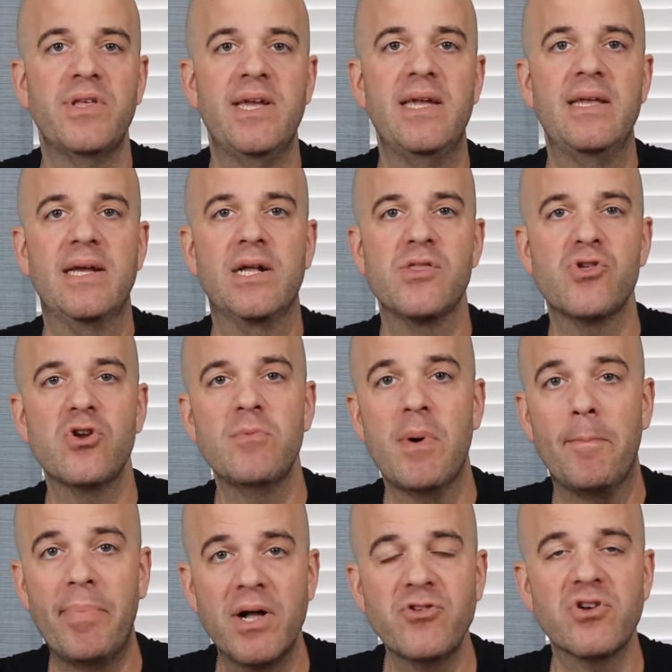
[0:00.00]
They consume
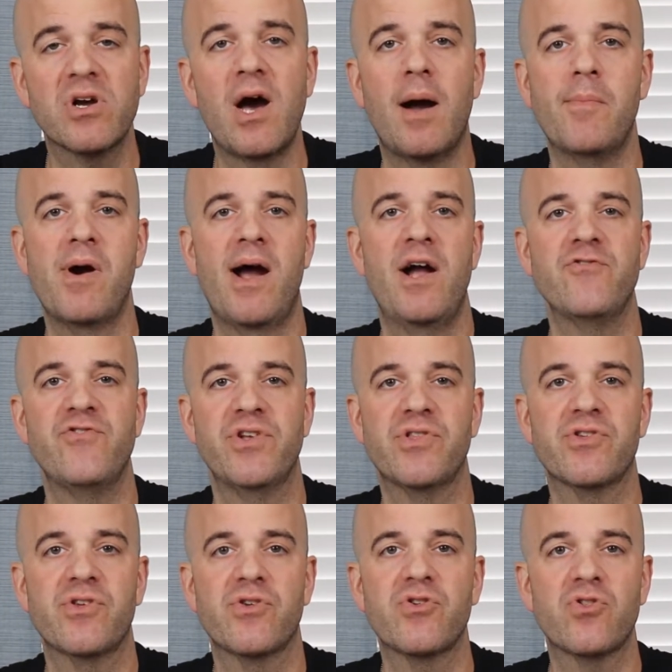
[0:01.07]
a bunch of
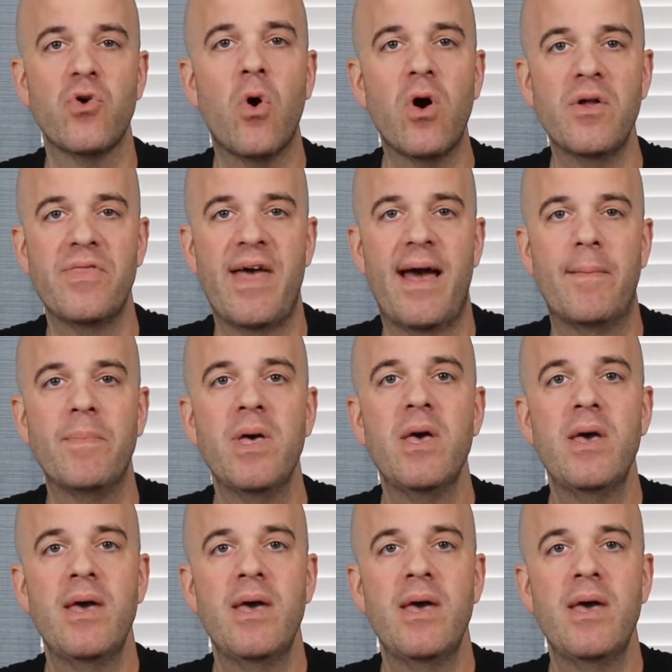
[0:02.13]
carbohydrates to store them